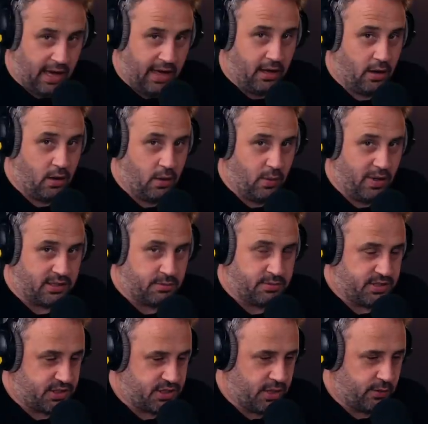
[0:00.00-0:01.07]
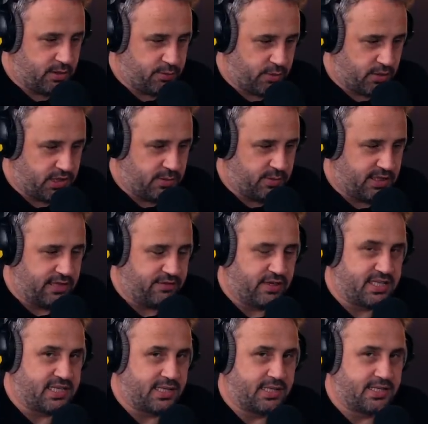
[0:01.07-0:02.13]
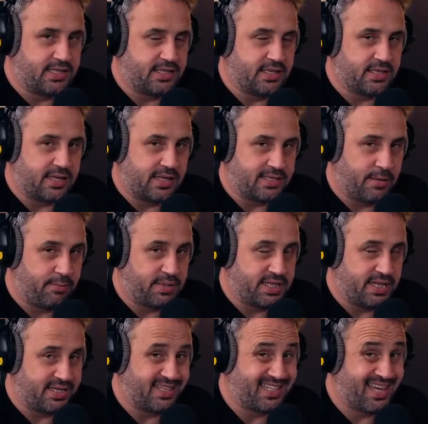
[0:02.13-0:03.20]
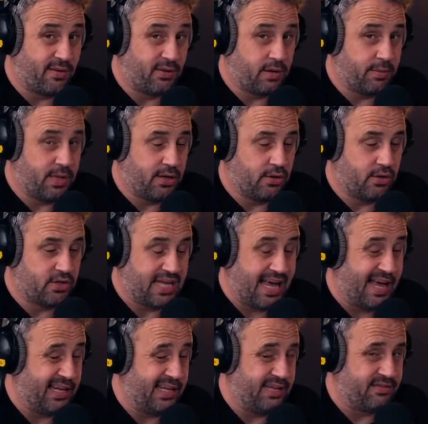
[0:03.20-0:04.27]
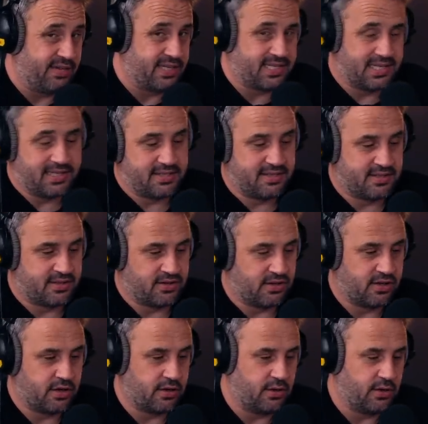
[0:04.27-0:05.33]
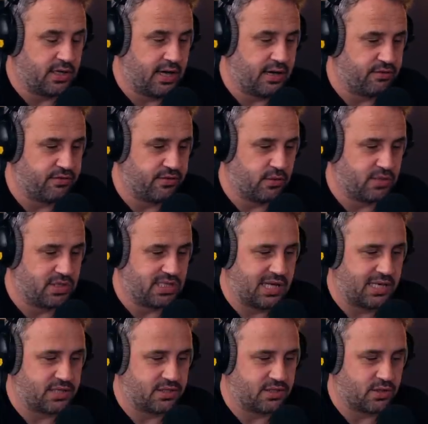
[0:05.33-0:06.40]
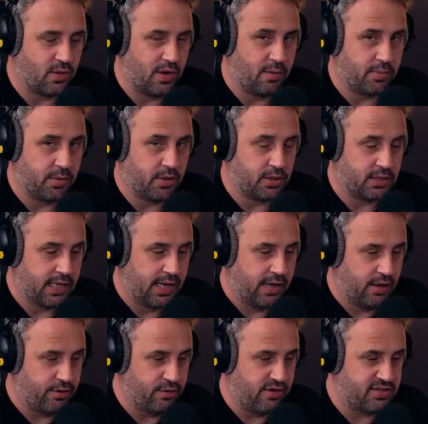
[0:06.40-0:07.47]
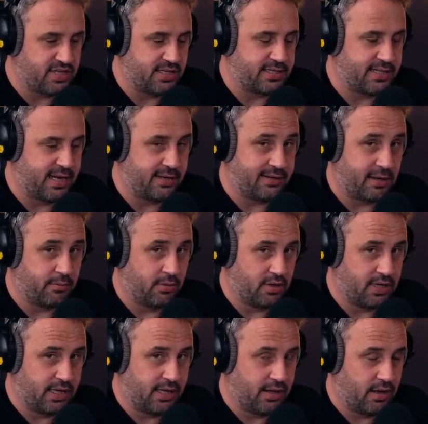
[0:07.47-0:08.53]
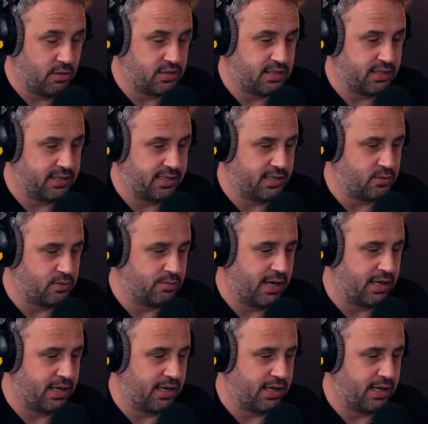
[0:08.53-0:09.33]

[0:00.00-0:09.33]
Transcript: Hello, welcome to the show. It's brought to you with Levi Solicitors. That 10% discount can be yours at levisolicitors.co.uk/thesquareball. Three of us in today. Dan Moylan here hosting things with